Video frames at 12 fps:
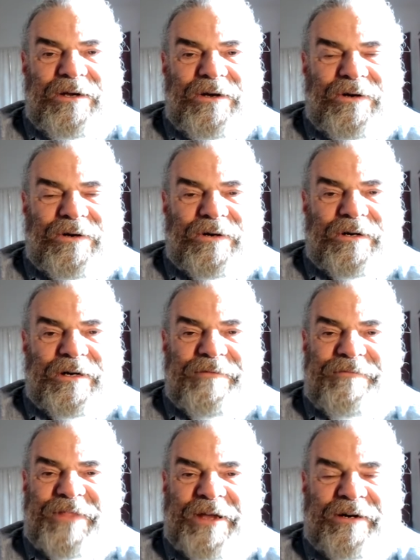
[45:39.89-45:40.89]
or
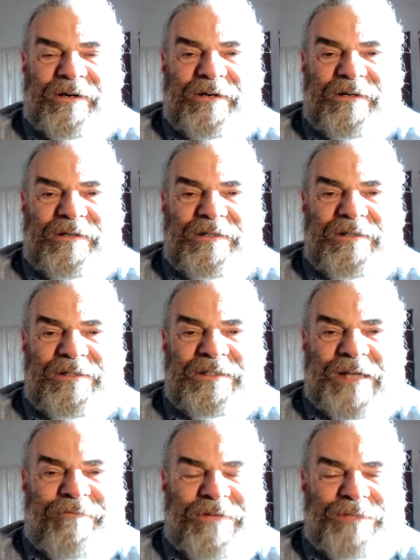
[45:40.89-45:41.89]
if their
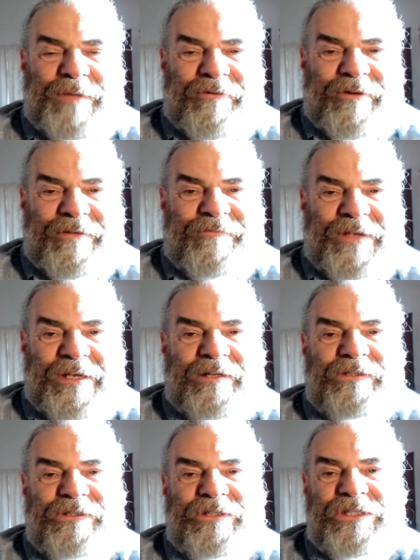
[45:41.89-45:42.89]
stuff has been
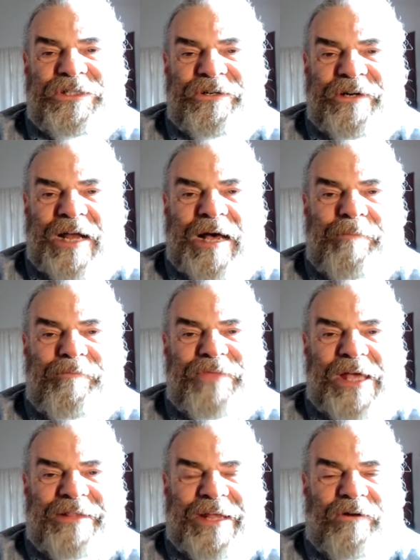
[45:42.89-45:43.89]
revealed or stirred up
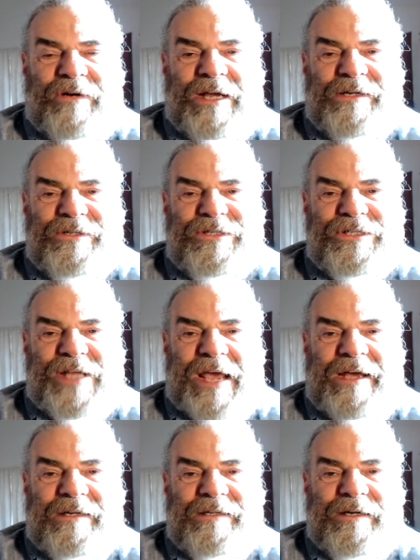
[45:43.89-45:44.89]
that they don't
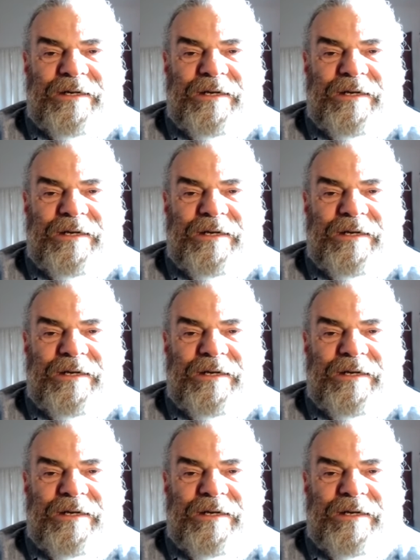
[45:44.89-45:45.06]
understand.